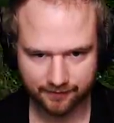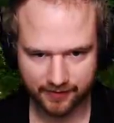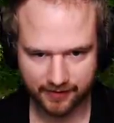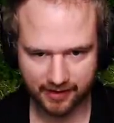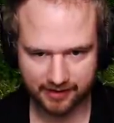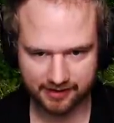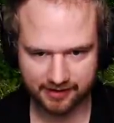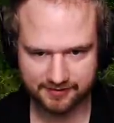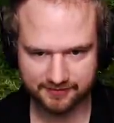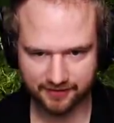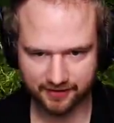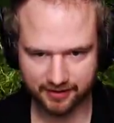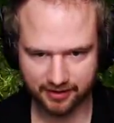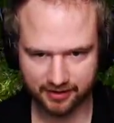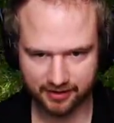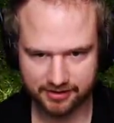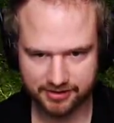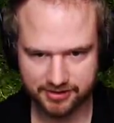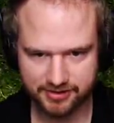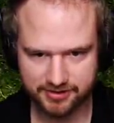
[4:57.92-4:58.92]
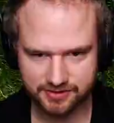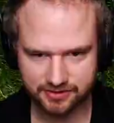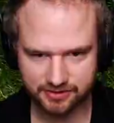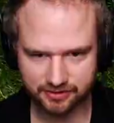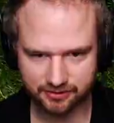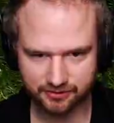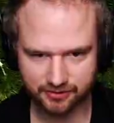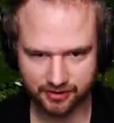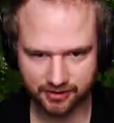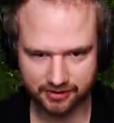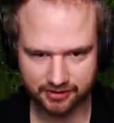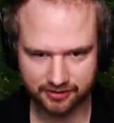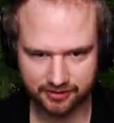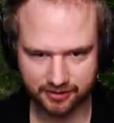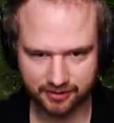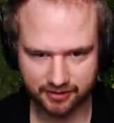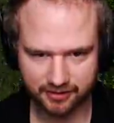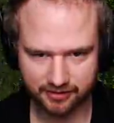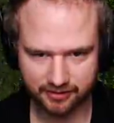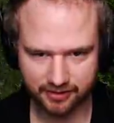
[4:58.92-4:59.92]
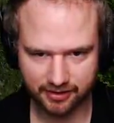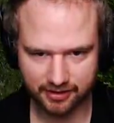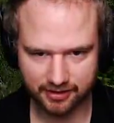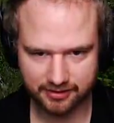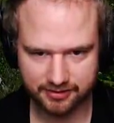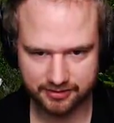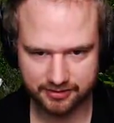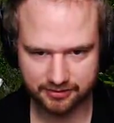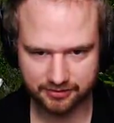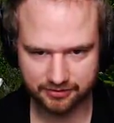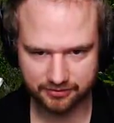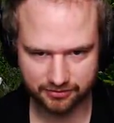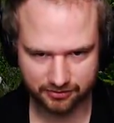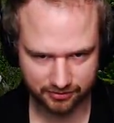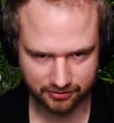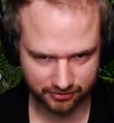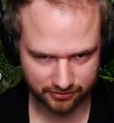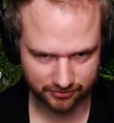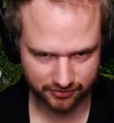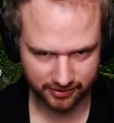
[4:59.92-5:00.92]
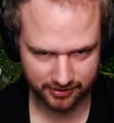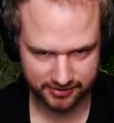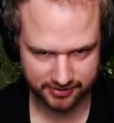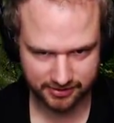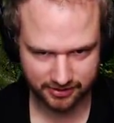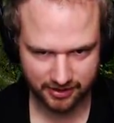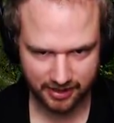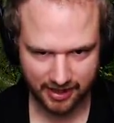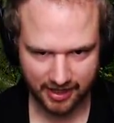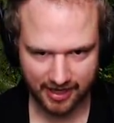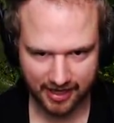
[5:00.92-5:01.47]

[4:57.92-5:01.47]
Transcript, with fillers: Yeah, that's fine. Archers go right there and you go right there.